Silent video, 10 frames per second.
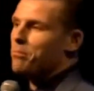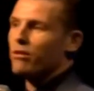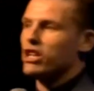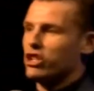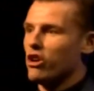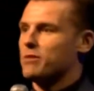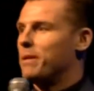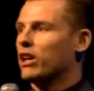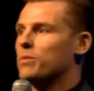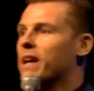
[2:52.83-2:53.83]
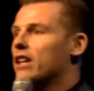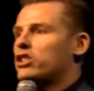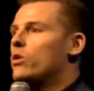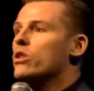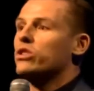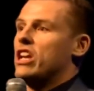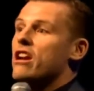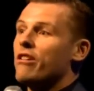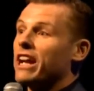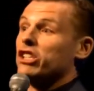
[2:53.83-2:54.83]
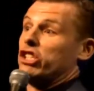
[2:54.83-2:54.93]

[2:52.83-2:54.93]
I'm pretty sure is because we got so used to hearing it